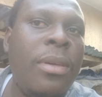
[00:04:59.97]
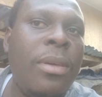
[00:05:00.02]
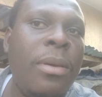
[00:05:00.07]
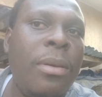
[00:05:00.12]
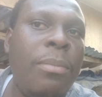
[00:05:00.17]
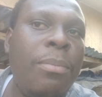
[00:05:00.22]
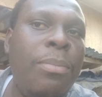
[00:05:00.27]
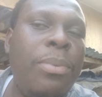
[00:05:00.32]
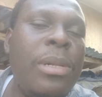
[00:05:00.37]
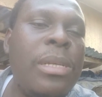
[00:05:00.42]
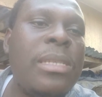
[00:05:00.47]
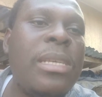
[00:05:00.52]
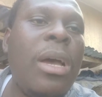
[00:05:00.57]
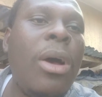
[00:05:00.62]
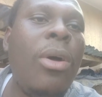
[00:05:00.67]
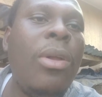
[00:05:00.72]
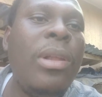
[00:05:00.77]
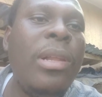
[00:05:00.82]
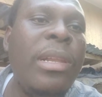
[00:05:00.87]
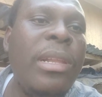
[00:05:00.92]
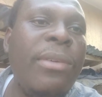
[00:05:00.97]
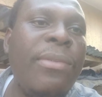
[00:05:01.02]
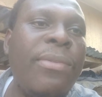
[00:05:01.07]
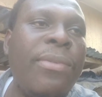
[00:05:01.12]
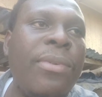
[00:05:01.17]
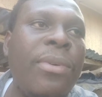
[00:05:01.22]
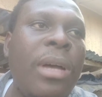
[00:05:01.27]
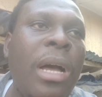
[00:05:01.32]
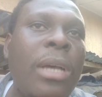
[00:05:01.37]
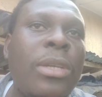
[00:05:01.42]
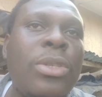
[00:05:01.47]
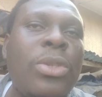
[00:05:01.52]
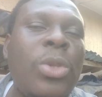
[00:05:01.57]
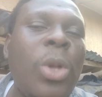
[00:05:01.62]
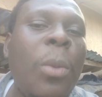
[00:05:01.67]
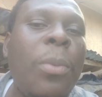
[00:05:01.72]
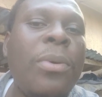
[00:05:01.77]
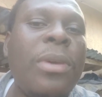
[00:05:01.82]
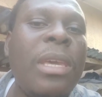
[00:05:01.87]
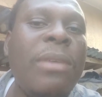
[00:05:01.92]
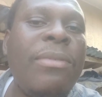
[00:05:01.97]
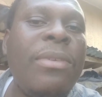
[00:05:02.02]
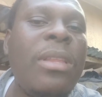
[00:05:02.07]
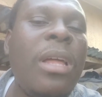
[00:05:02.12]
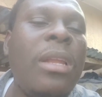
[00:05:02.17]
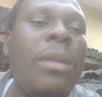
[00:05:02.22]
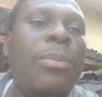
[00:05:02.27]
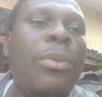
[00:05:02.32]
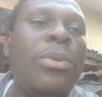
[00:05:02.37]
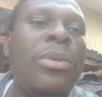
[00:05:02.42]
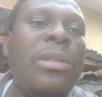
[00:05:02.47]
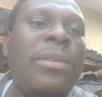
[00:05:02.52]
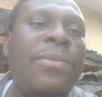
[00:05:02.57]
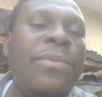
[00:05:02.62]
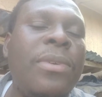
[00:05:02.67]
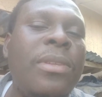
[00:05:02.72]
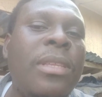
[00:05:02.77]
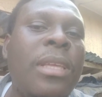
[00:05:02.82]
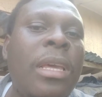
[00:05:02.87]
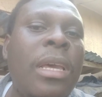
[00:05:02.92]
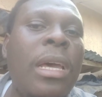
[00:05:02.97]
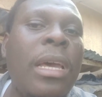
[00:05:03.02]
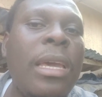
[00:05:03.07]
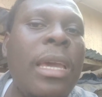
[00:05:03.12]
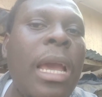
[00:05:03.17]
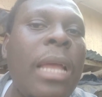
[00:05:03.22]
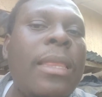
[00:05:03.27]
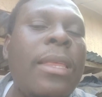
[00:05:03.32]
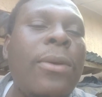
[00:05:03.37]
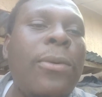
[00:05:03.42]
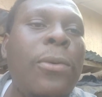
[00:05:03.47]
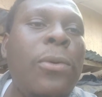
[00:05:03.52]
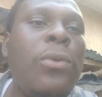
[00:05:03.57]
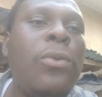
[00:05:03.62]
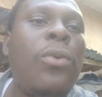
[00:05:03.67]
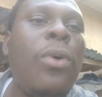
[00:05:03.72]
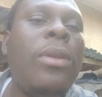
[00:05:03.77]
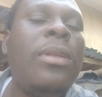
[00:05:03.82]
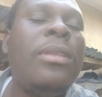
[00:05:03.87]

Place her on leave and stop giving her the poultry feed. Get a good quality